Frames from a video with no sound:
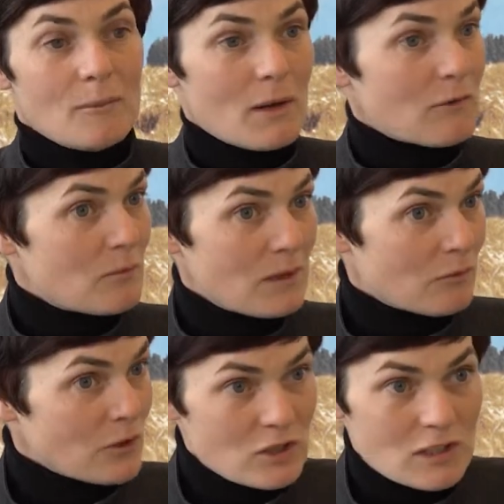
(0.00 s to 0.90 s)
be it from an
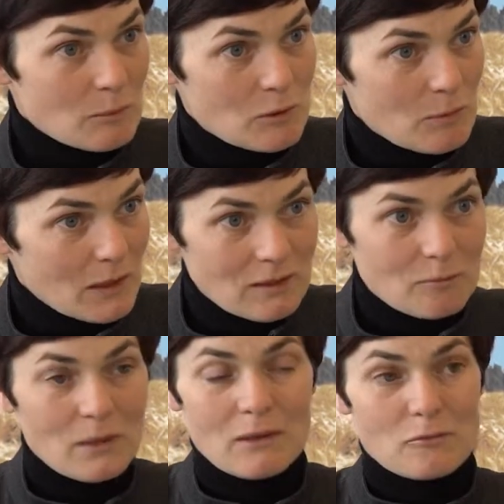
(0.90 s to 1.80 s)
efficiency
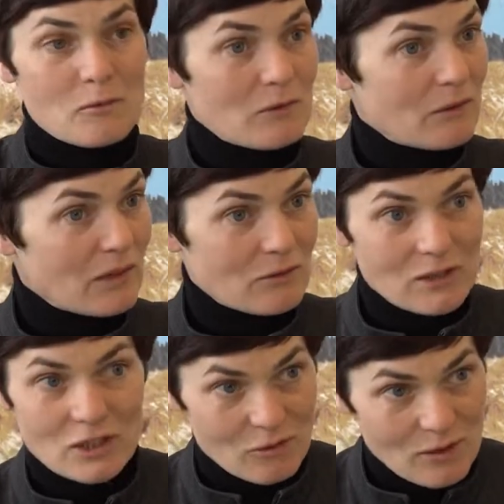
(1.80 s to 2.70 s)
perspective, be it from a
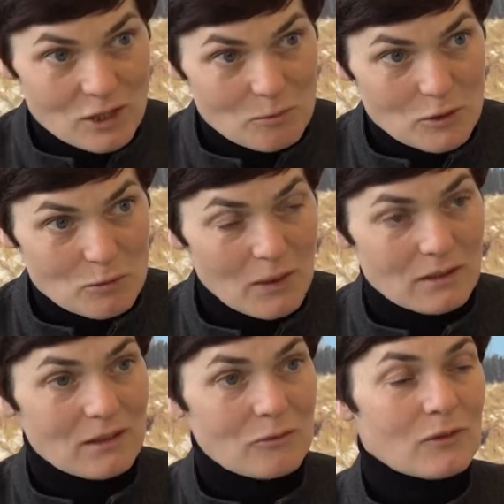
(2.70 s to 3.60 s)
regeneration
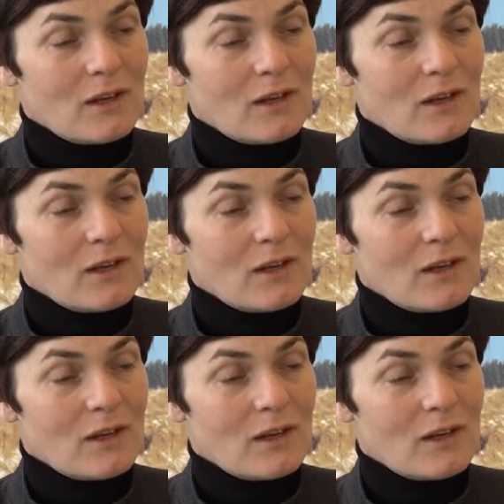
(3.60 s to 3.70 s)
perspective.